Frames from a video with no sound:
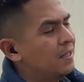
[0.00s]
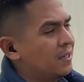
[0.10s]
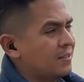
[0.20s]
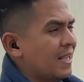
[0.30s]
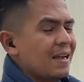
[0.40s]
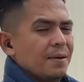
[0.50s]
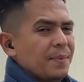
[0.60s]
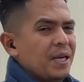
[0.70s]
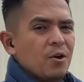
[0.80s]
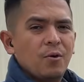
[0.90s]
because that can
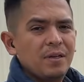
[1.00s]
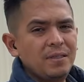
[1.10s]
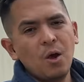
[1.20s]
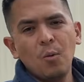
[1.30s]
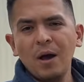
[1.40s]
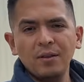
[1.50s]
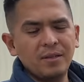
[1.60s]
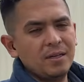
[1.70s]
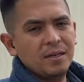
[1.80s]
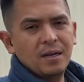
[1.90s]
be going while
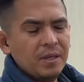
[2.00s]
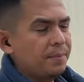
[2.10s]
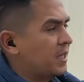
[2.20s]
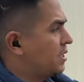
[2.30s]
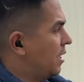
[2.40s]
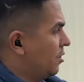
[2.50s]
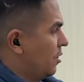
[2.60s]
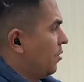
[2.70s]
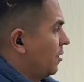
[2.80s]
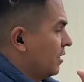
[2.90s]
the
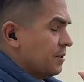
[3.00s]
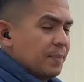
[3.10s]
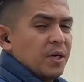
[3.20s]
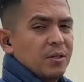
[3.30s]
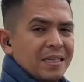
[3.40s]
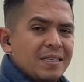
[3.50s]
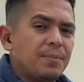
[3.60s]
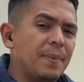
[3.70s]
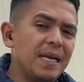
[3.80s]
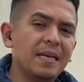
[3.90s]
material or this building is
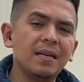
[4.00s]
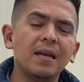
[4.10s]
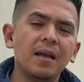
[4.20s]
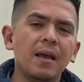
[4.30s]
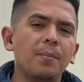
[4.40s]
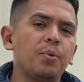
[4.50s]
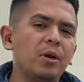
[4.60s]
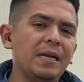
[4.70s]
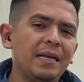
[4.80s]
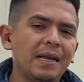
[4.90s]
being
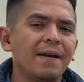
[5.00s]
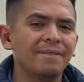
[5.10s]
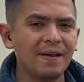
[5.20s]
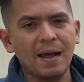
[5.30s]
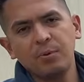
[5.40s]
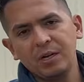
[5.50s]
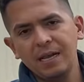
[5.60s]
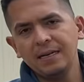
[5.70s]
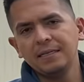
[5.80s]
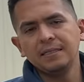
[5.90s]

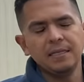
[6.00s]
prefabricated.